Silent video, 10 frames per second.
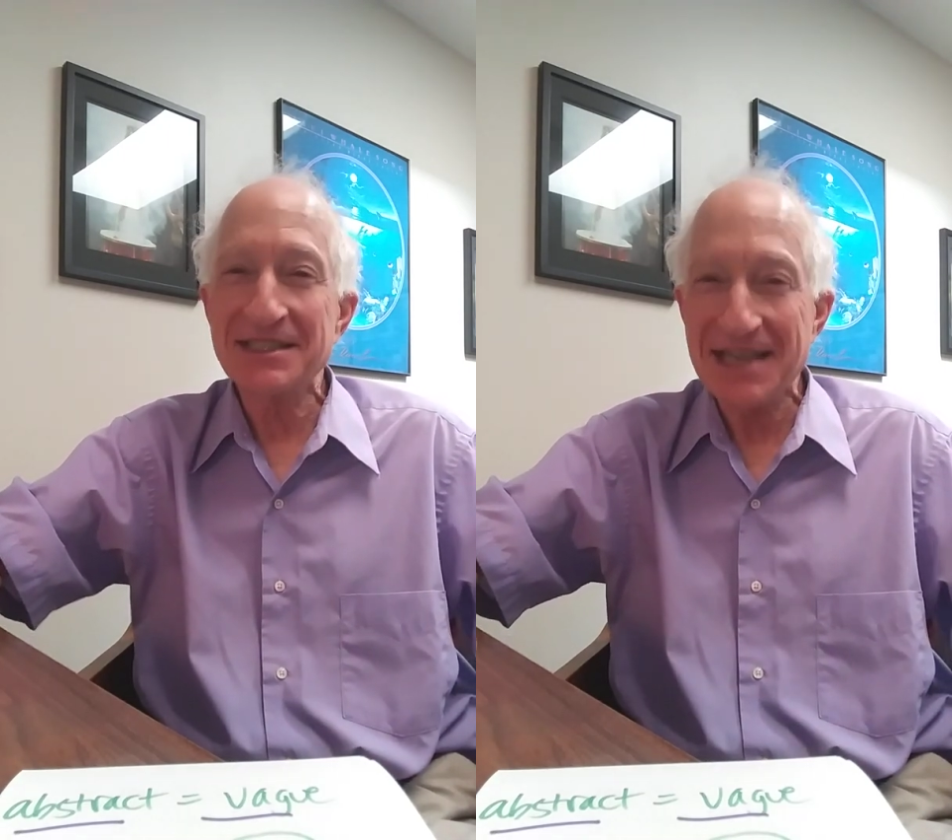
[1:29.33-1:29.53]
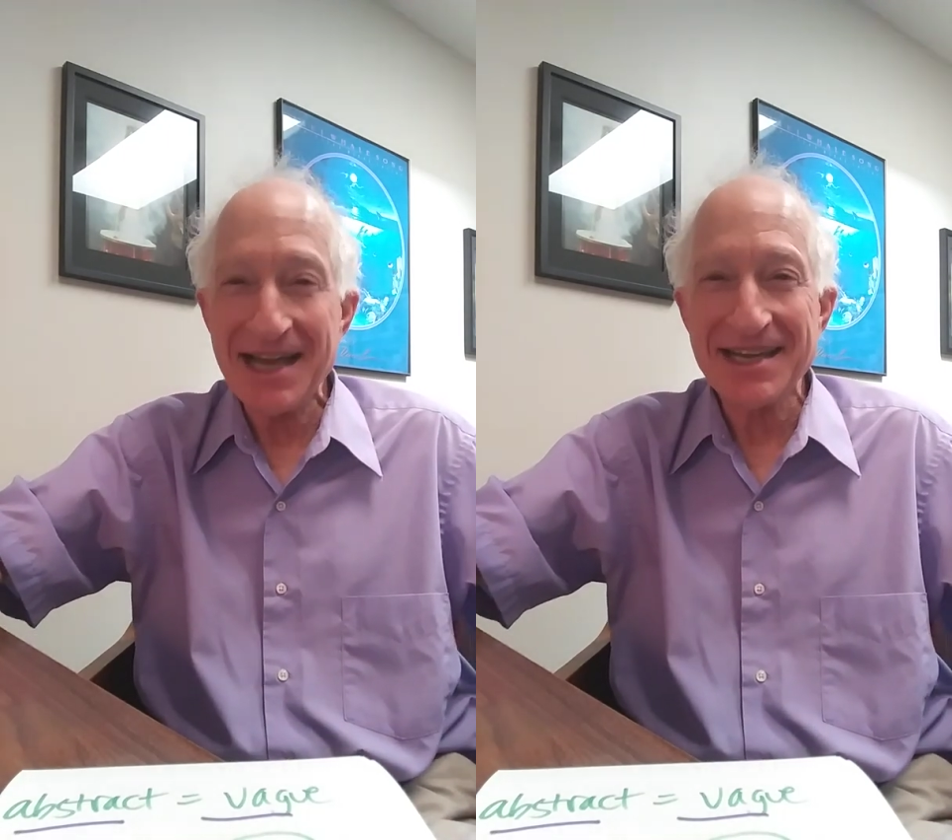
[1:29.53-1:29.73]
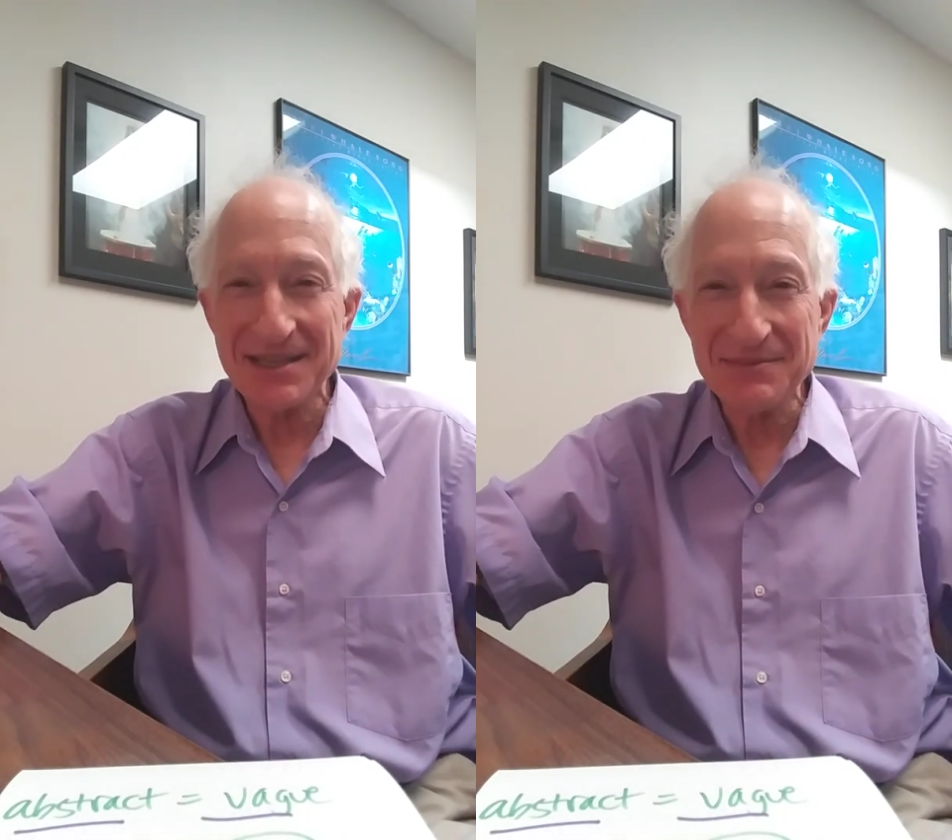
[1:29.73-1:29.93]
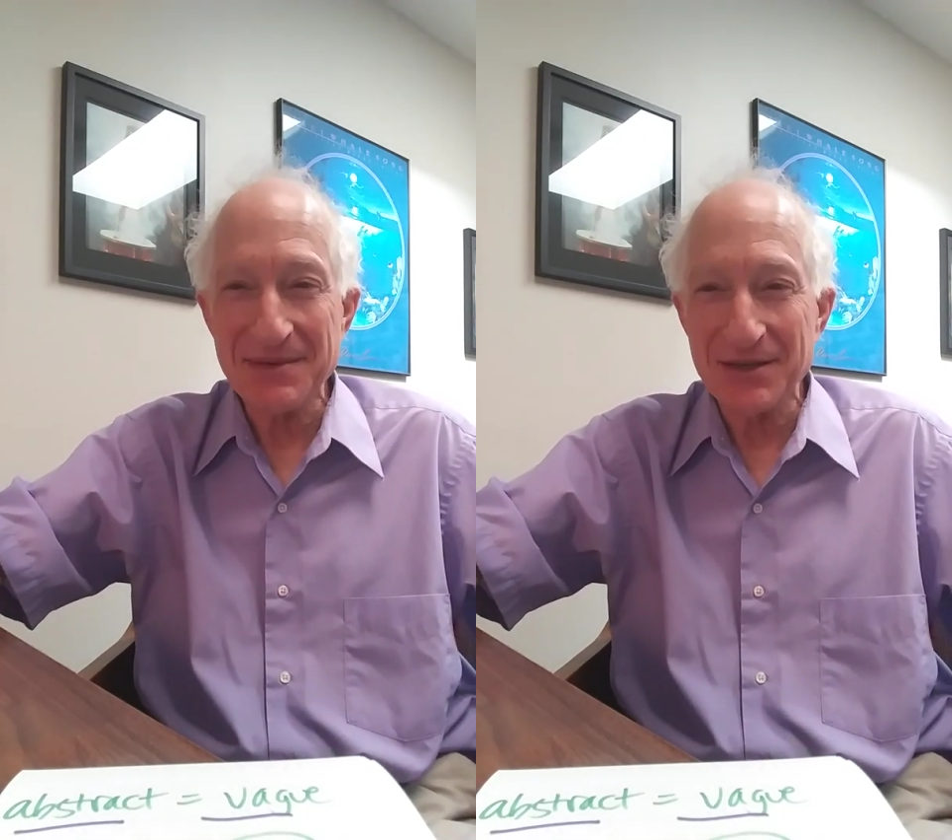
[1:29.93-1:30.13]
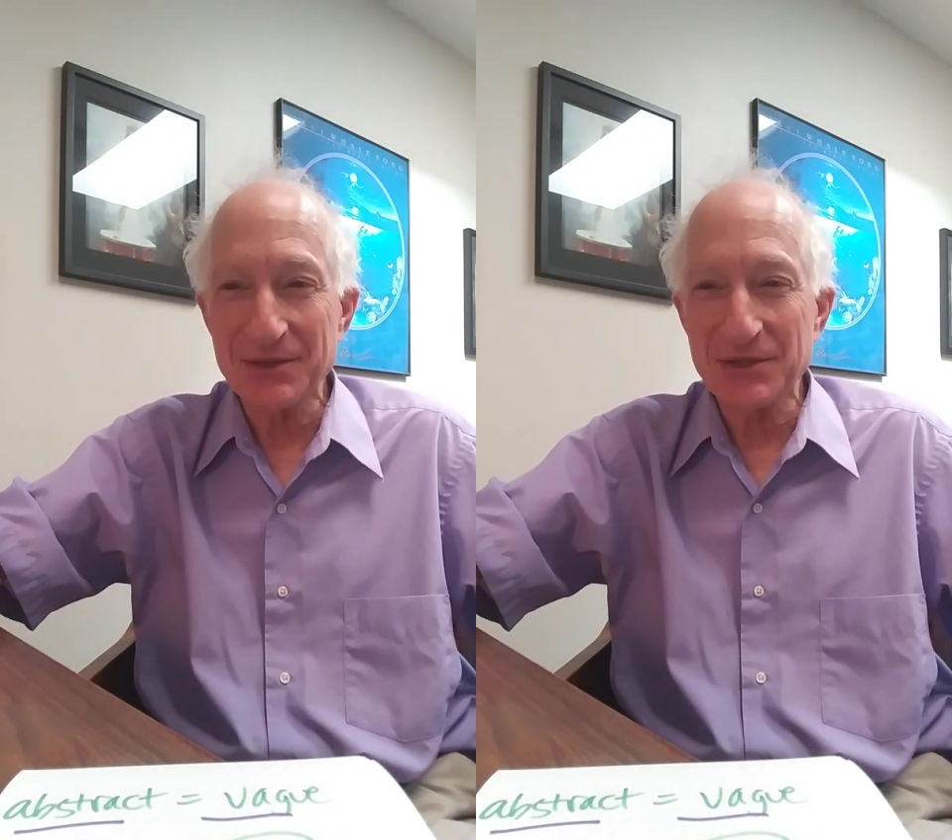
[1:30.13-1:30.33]
Diet
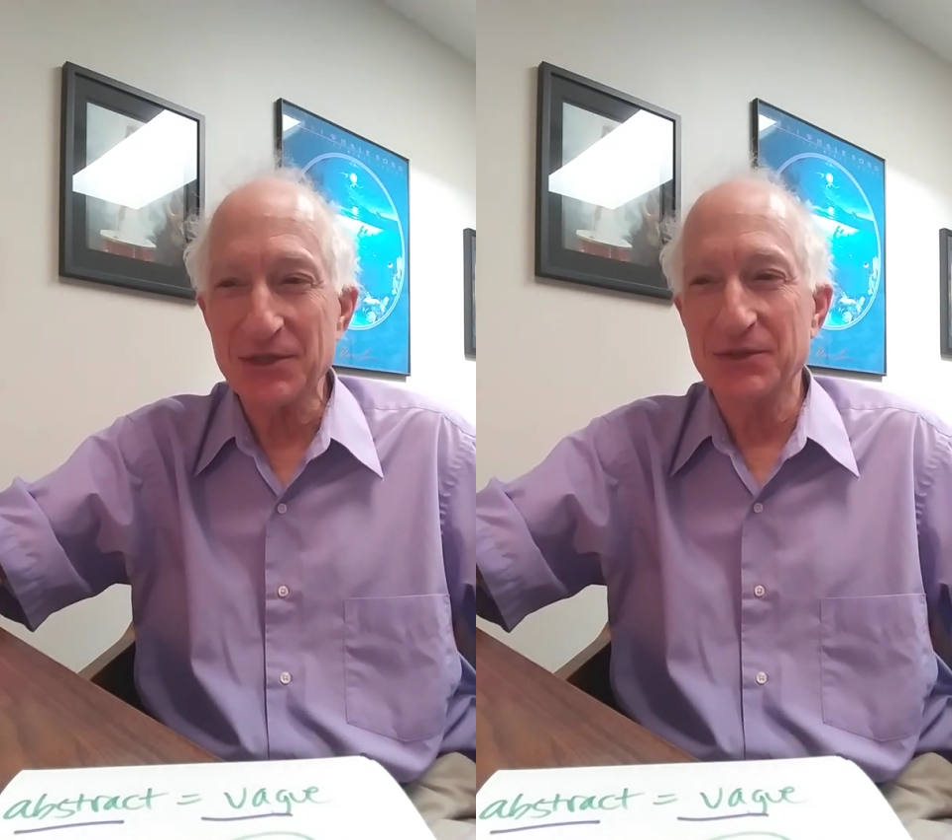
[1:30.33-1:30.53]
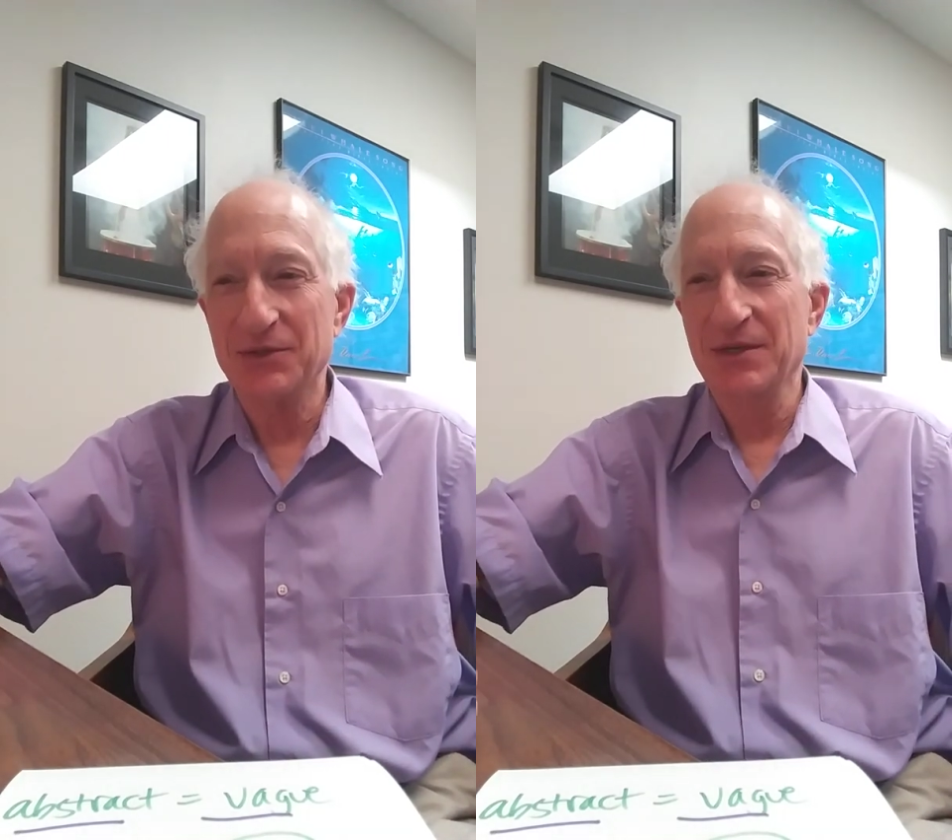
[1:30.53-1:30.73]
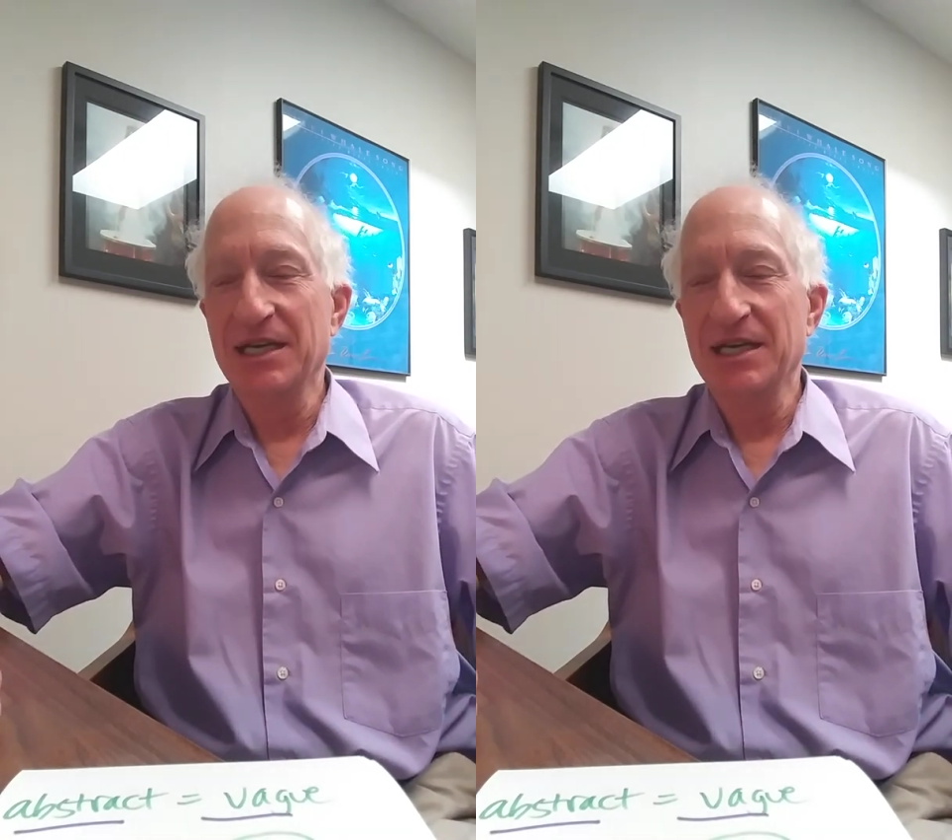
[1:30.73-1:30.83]
Mountain Dew.